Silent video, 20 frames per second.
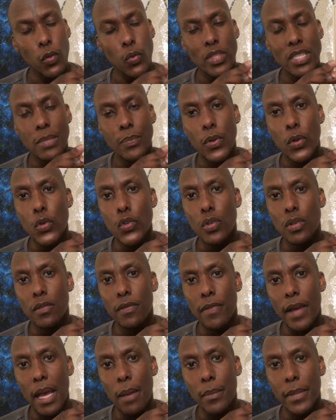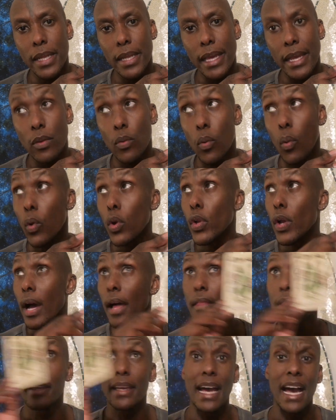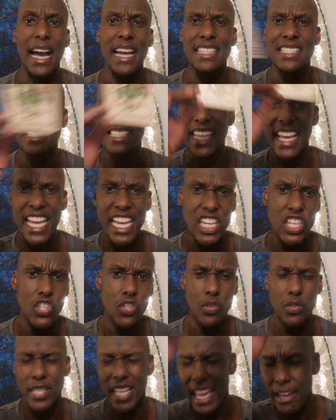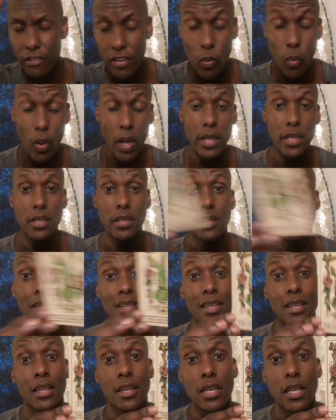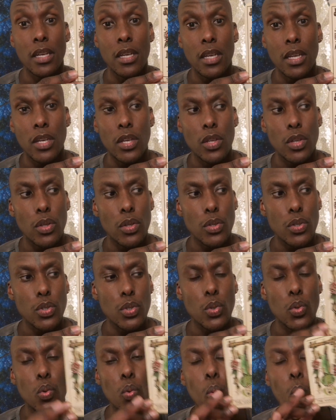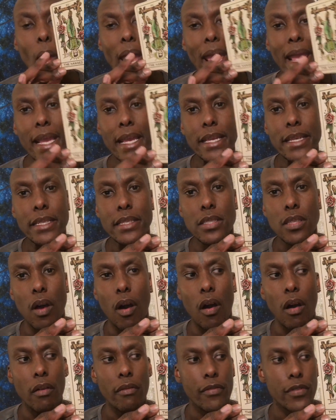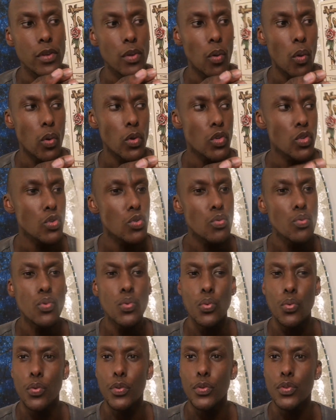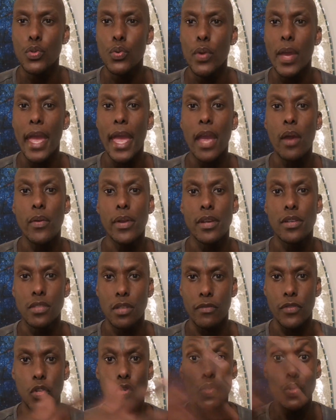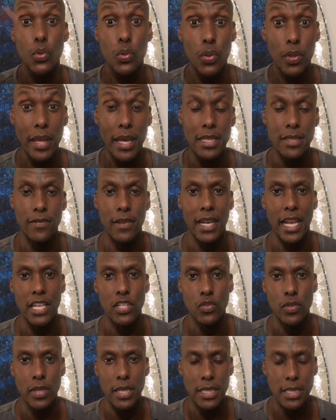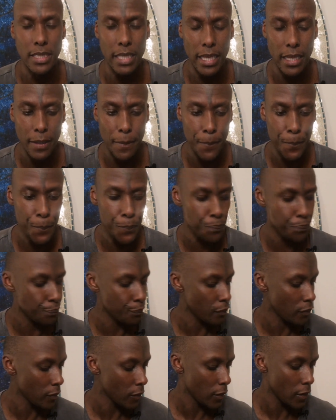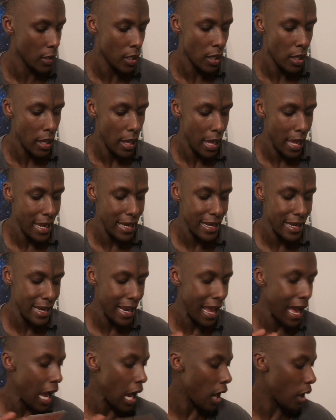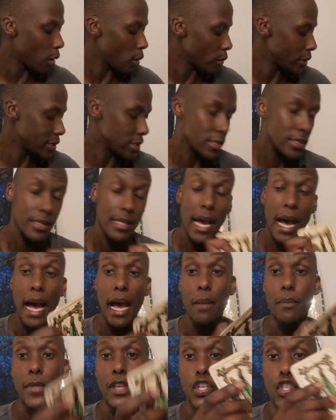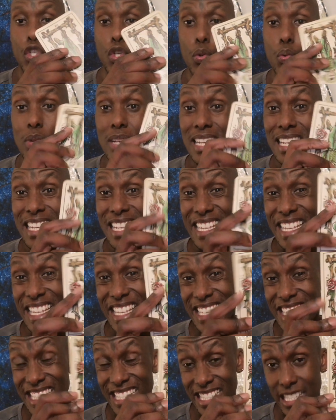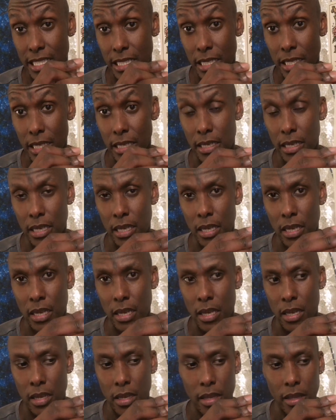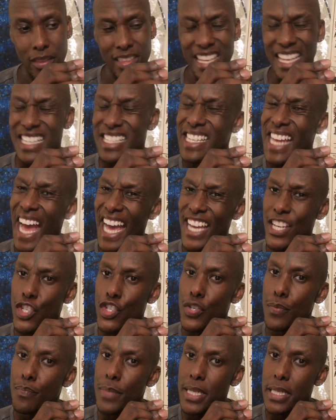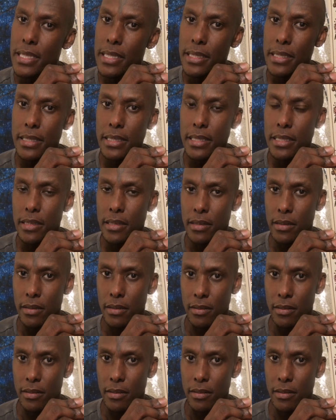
your spiritual family, and all your other guides, the angels, everyone, to ways of your truth, to areas of your truth, as Velastri said. And now it is time that you release the attachments.